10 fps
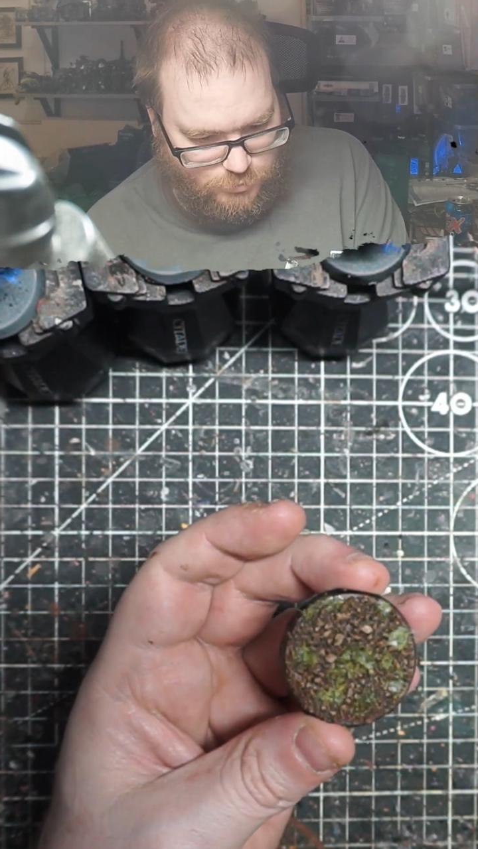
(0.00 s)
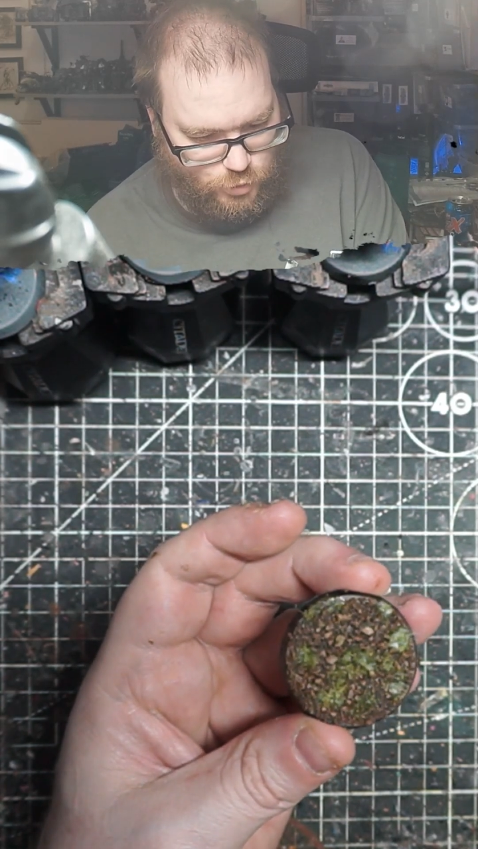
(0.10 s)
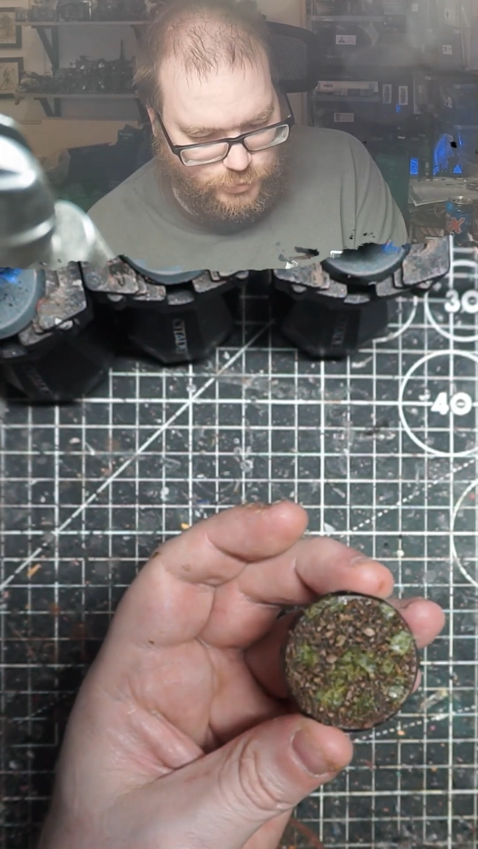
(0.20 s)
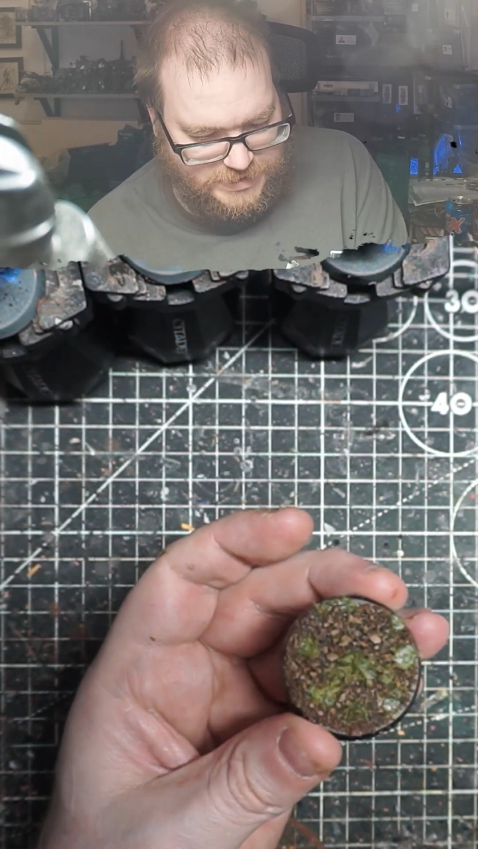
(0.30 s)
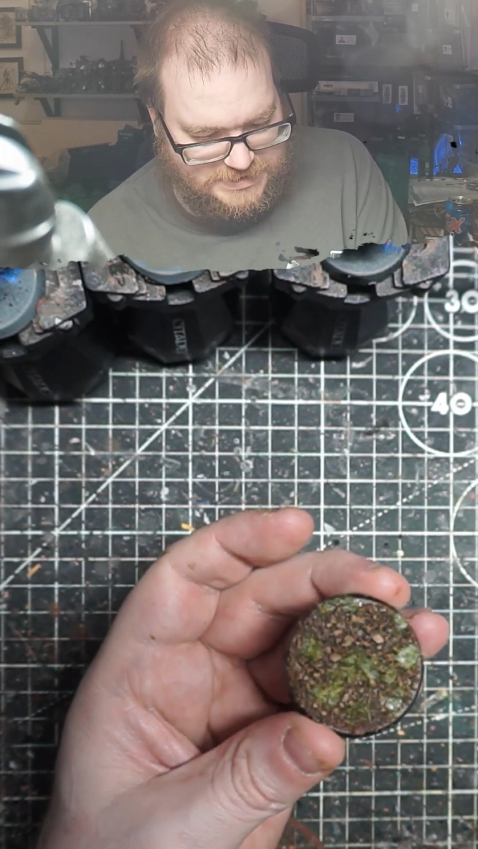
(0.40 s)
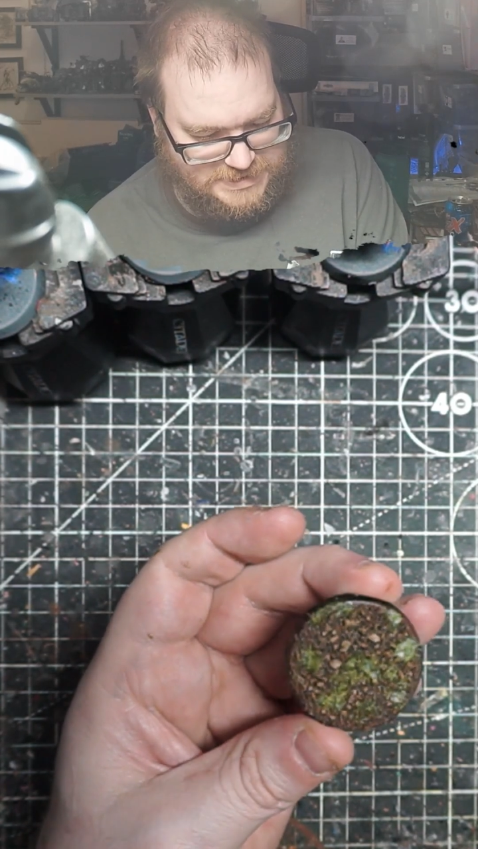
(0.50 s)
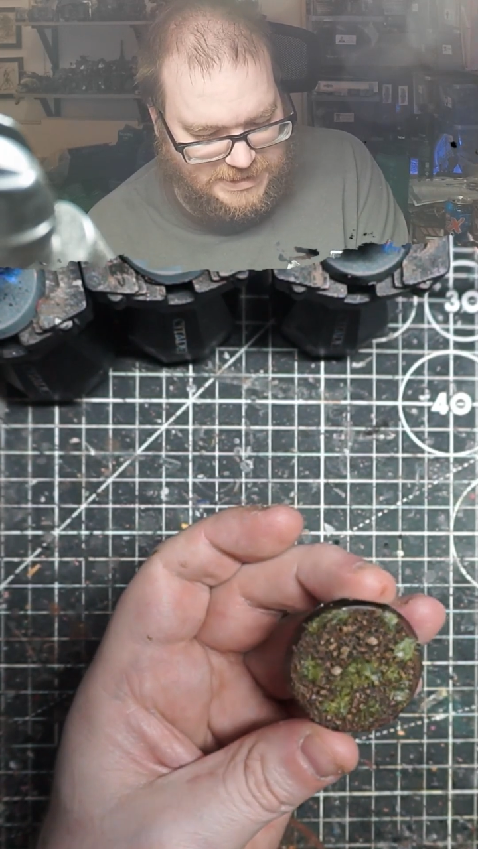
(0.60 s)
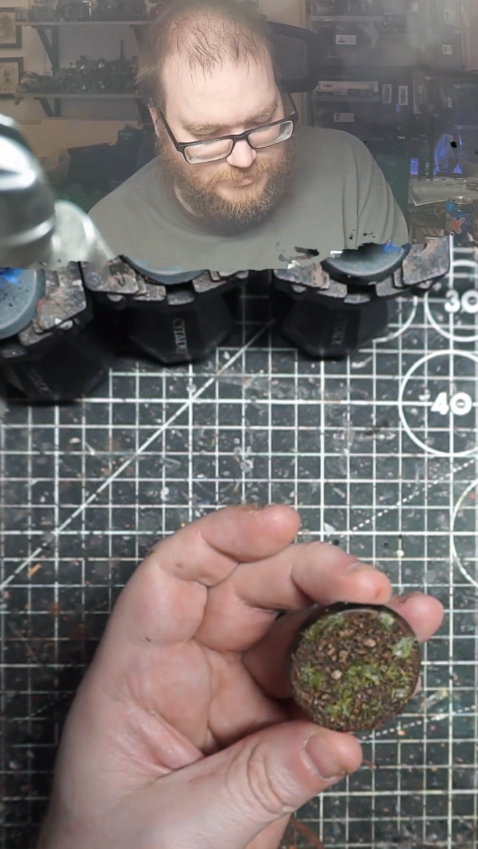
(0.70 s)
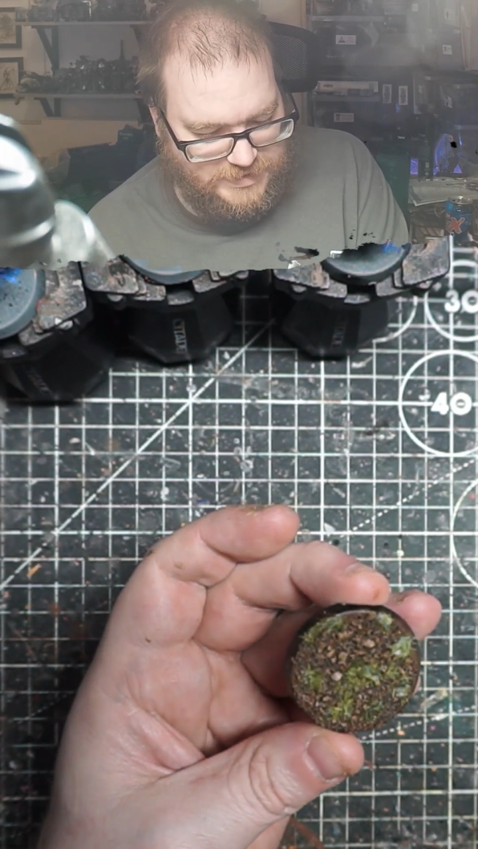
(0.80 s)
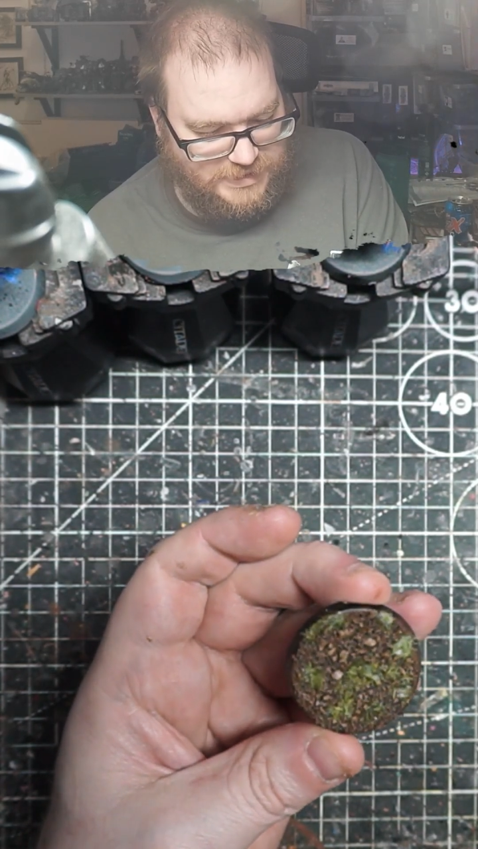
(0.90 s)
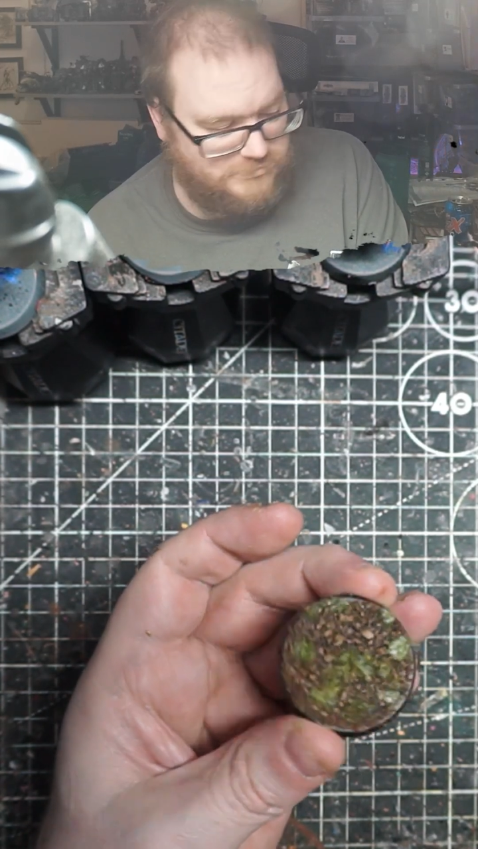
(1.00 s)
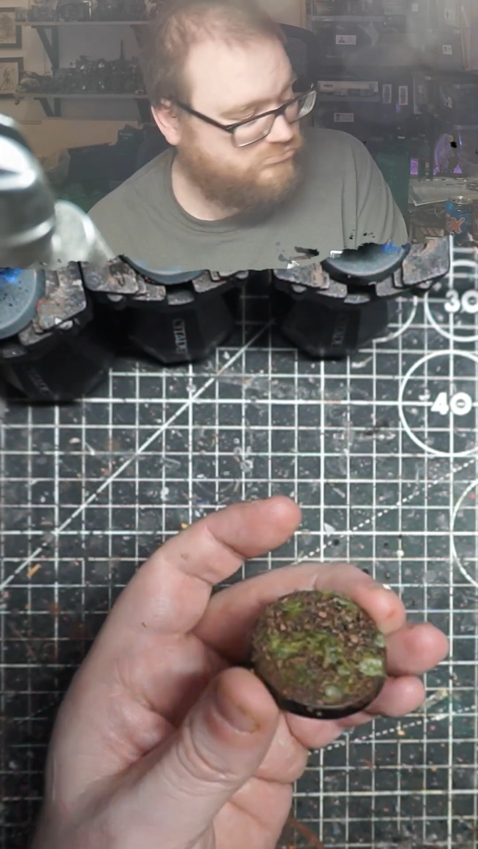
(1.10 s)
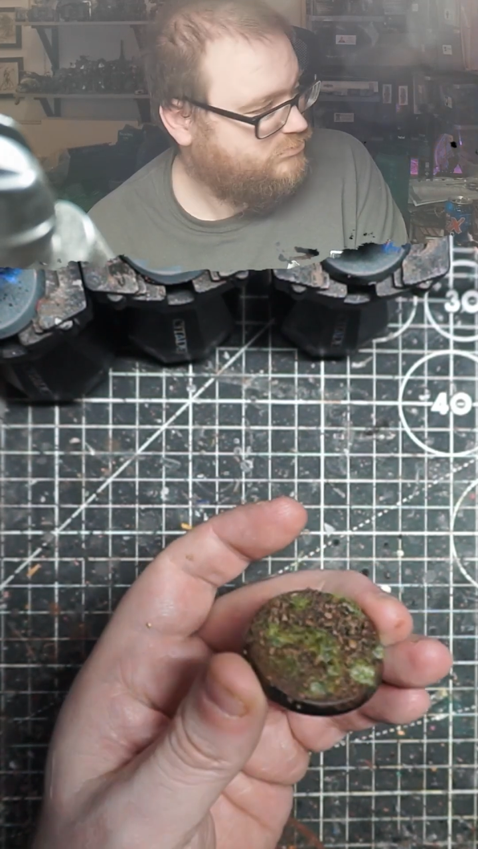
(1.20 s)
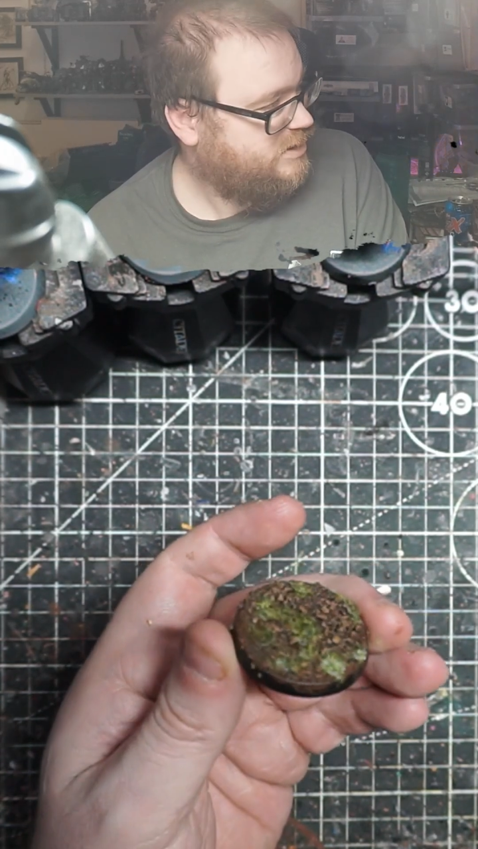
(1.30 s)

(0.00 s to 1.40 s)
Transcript: board with this scheme and then